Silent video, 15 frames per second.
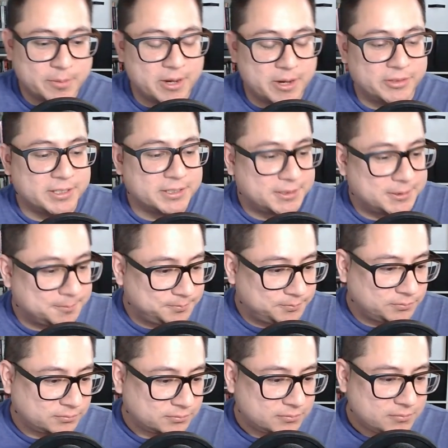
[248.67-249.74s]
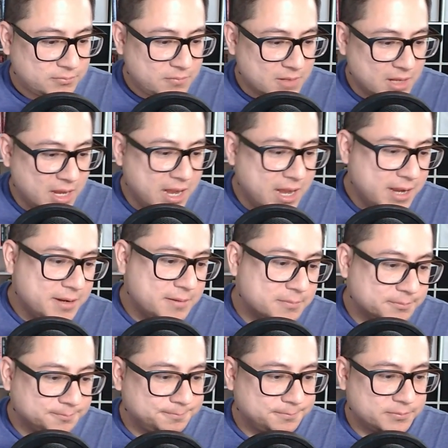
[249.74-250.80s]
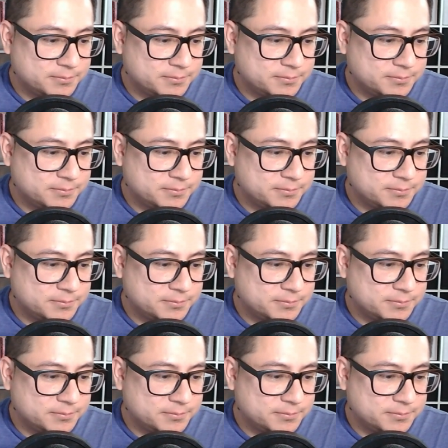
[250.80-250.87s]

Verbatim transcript: about this? Um,